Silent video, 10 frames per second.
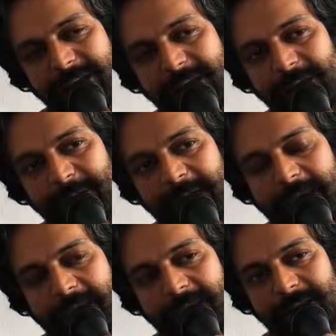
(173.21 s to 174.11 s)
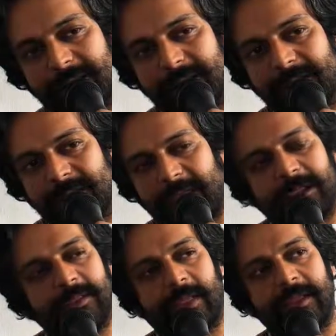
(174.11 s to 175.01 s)
Oh man.
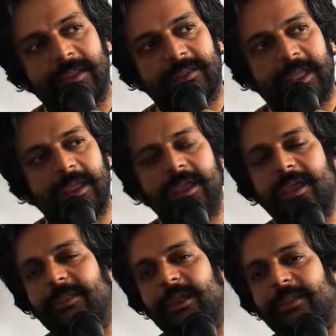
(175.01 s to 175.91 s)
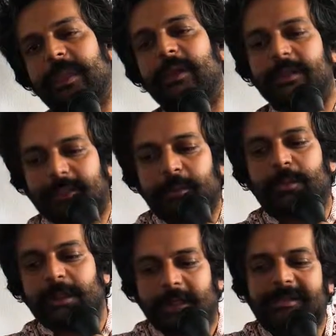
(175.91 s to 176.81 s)
They they they they they they
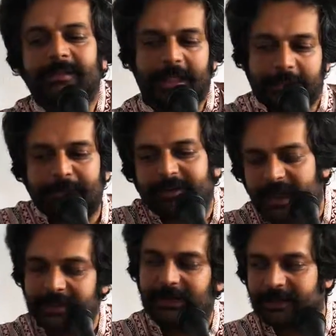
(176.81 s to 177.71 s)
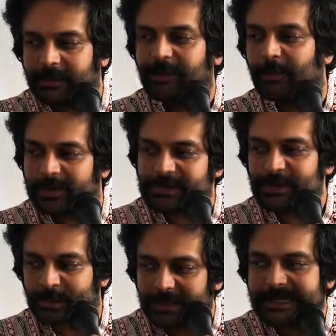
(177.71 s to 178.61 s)
really like to like pretend like they're the ones
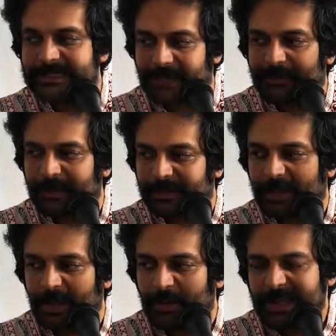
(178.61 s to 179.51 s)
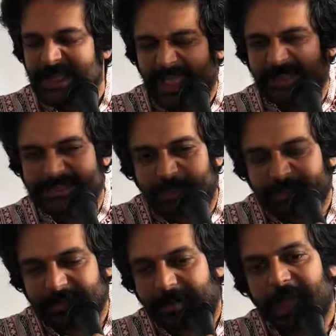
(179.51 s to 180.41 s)
who really suffered though. Yeah. And it's
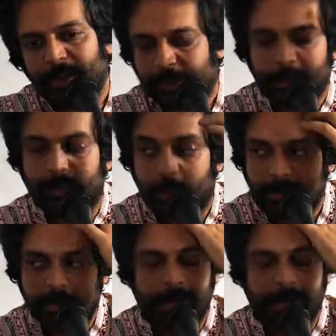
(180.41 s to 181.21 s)
always about like we were talking